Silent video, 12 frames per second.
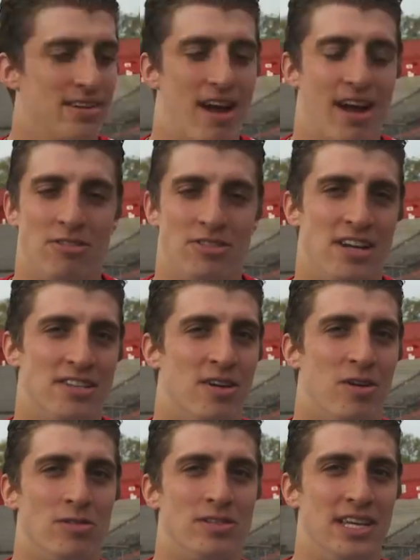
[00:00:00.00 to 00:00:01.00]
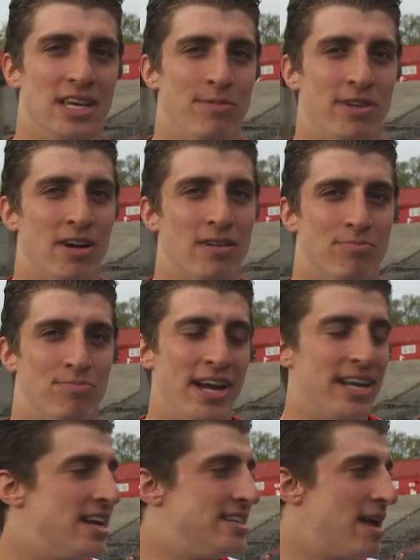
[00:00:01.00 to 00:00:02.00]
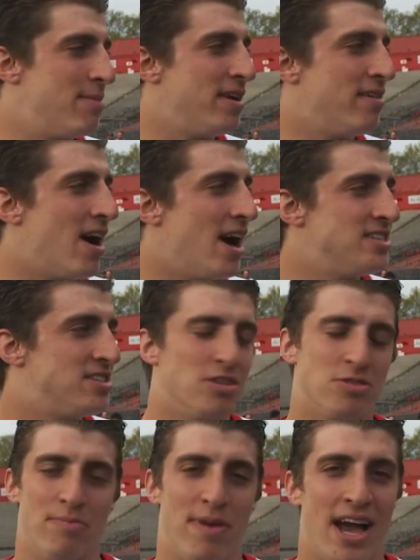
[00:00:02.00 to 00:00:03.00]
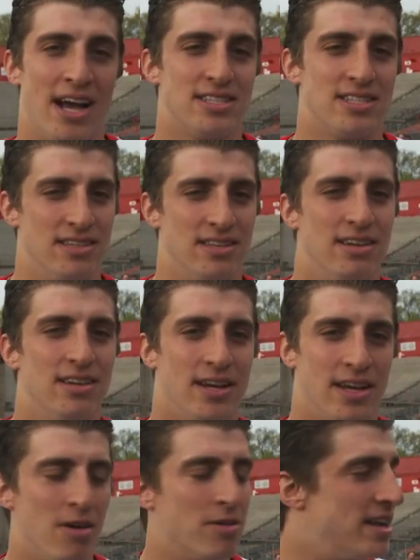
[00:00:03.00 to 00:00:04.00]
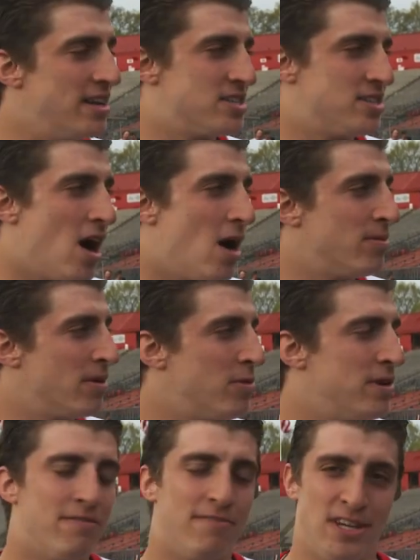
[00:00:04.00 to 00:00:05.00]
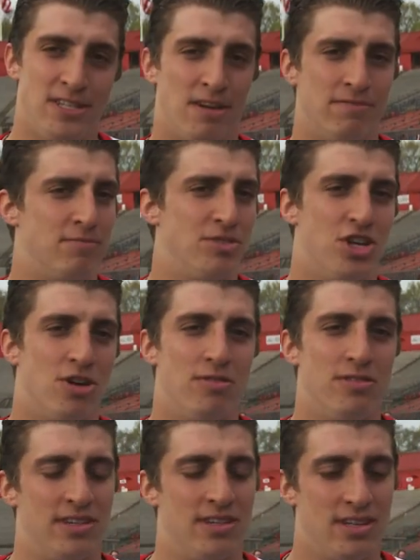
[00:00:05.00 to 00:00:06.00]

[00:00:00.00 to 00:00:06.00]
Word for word: Credit goes out to the whole team, you know. Breaking that 10-man ride starts with Max, and you know, getting a stop or winning the face-off from Sean, and